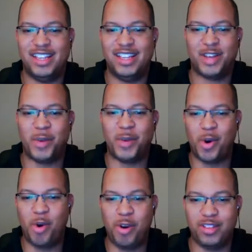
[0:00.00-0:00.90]
it's going to
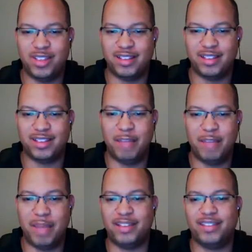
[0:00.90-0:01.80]
record this
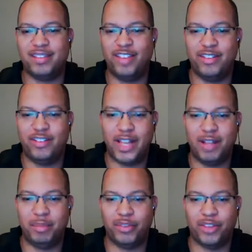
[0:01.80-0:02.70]
and make the session
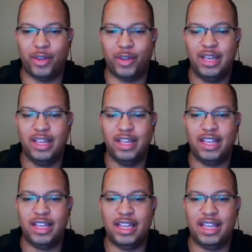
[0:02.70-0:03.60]
available. So
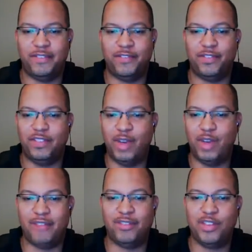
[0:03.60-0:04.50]
if you
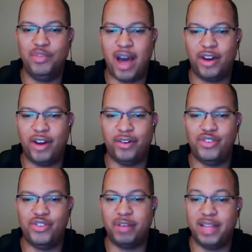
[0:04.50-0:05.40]
have 2
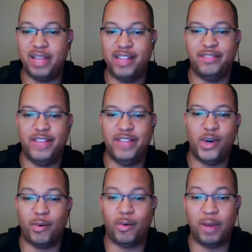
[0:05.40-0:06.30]
monitors, you can play this
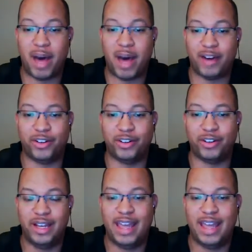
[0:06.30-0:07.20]
video on one
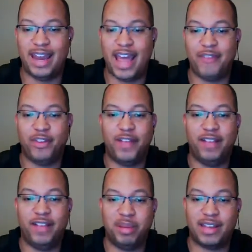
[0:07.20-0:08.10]
monitor and have your
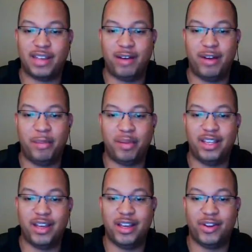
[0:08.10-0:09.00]
Facebook account up
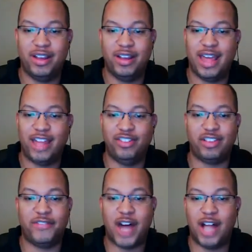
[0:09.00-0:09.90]
on the other, and
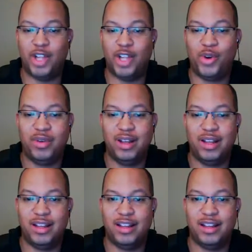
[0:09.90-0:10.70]
just follow